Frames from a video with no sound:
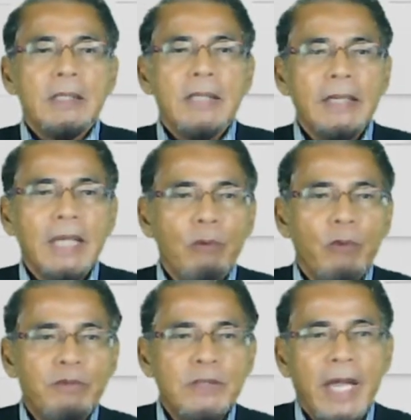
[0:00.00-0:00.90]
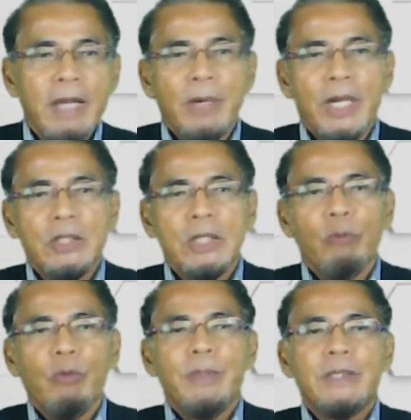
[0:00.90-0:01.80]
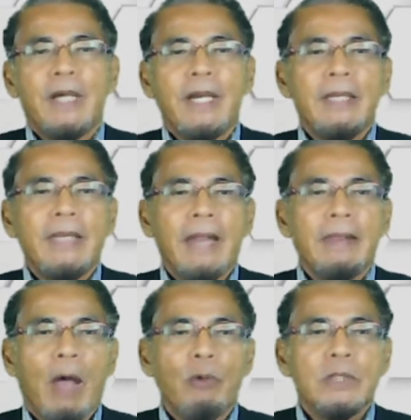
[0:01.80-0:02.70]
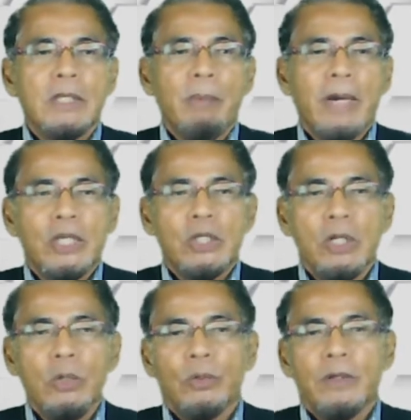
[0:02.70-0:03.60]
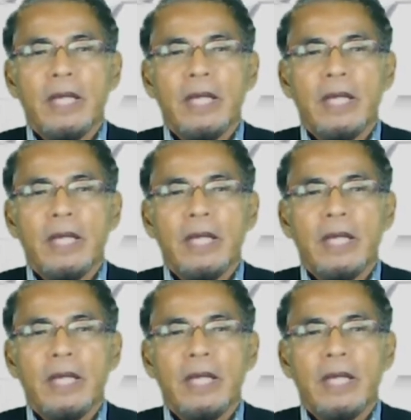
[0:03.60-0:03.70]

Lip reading: Starting with, say in Malaysia, we'll be training 10,000 Malaysian youth,